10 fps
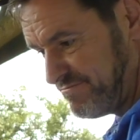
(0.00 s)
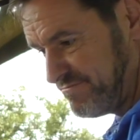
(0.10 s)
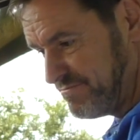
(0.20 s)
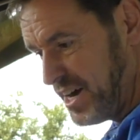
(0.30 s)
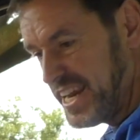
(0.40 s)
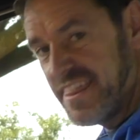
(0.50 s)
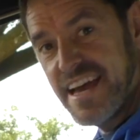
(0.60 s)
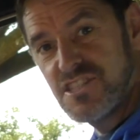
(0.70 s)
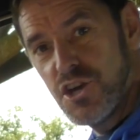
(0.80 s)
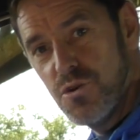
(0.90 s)
Mine are
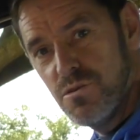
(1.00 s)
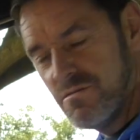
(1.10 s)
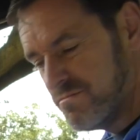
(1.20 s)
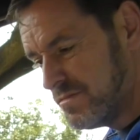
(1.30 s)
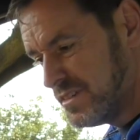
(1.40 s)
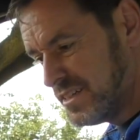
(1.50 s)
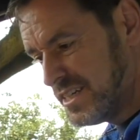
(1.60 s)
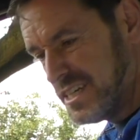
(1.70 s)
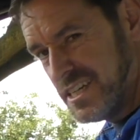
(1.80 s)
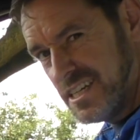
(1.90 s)
there too.
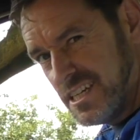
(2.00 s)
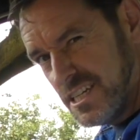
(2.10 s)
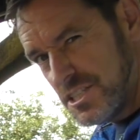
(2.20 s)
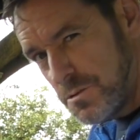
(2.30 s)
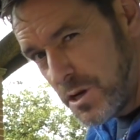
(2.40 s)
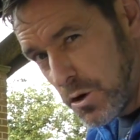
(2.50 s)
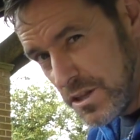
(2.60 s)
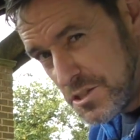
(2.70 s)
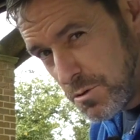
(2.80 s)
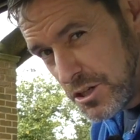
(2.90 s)
Should we call
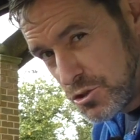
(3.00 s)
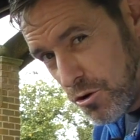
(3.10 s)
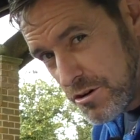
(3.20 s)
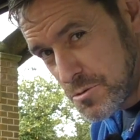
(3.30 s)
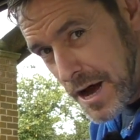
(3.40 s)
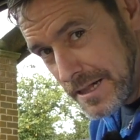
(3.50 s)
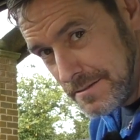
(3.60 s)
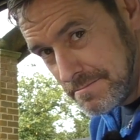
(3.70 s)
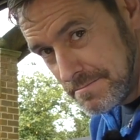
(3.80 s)
this one a draw as well?